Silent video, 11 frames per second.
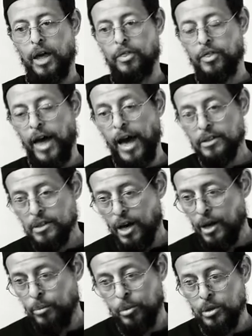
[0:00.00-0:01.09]
at that
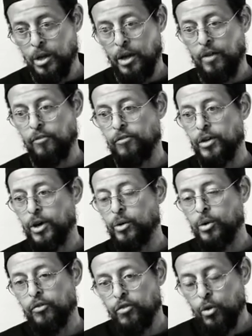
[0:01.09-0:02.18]
time, when he had
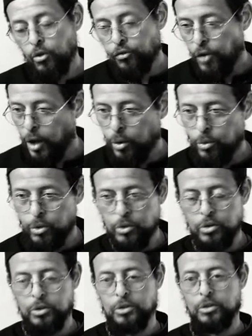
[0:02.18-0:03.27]
very few
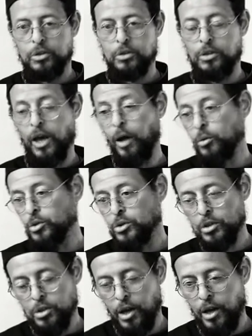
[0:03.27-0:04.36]
followers, that was
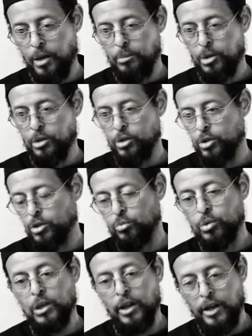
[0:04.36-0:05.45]
the time he is
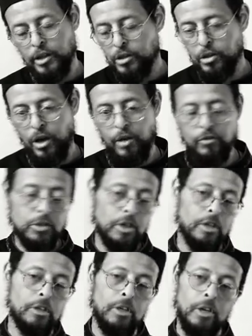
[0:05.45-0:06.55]
related to have
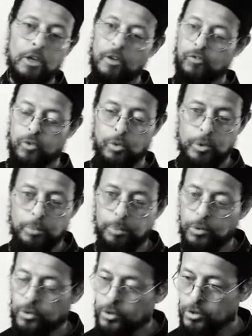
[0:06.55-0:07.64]
said, If you were to
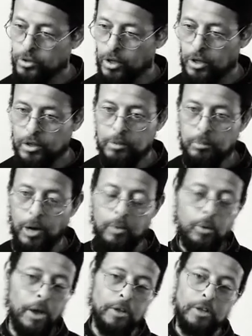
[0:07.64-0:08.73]
put the sun in my
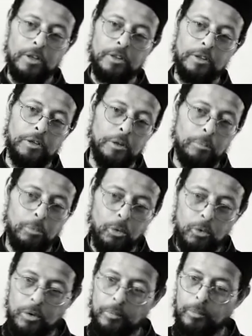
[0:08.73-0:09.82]
right hand and the
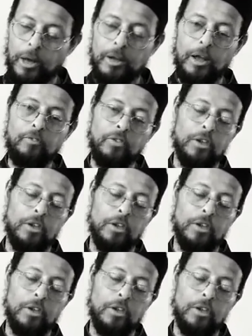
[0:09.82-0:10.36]
moon in my left